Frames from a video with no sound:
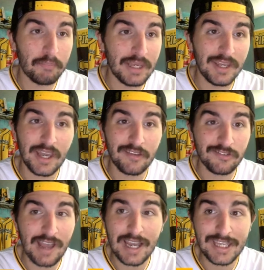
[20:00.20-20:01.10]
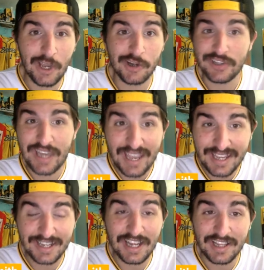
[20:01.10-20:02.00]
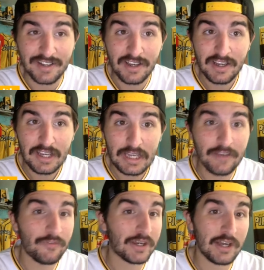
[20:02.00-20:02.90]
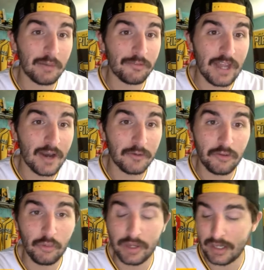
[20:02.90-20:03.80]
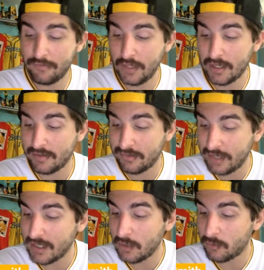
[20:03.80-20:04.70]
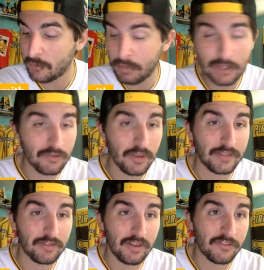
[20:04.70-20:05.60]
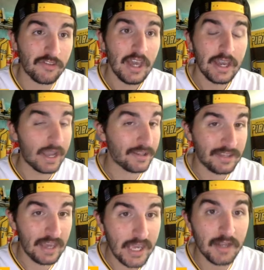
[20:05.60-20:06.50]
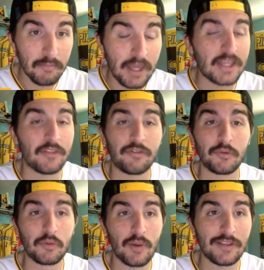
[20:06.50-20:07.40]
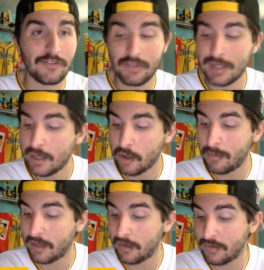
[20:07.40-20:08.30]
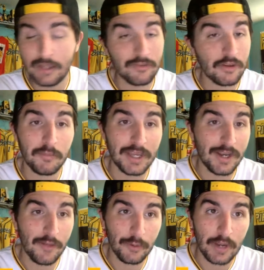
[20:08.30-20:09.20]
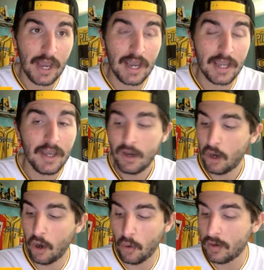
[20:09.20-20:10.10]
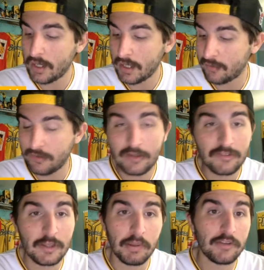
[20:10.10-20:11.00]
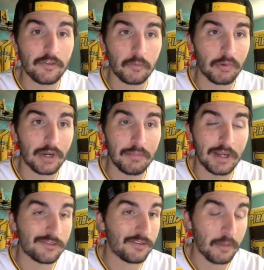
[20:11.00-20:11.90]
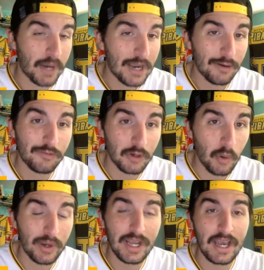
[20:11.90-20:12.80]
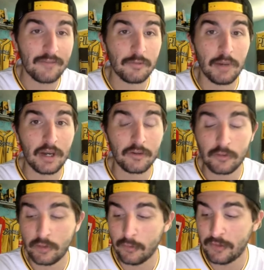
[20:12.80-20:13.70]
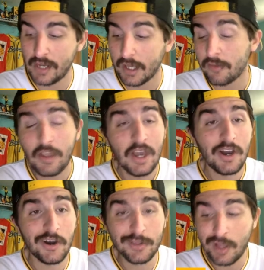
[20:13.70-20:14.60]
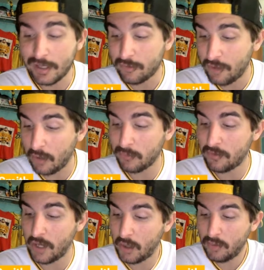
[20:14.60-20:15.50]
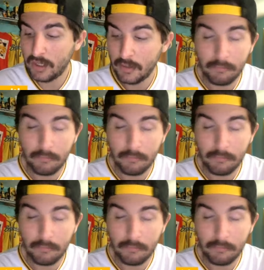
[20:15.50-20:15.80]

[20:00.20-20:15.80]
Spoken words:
up being a Cy Young candidate if it comes down to it, if he continues to pitch like this and can make it through the rest of the year, because he's going to be another guy already at 60 pitches pretty much that the Pirates are going to have to monitor those innings. Unlike Jones, though,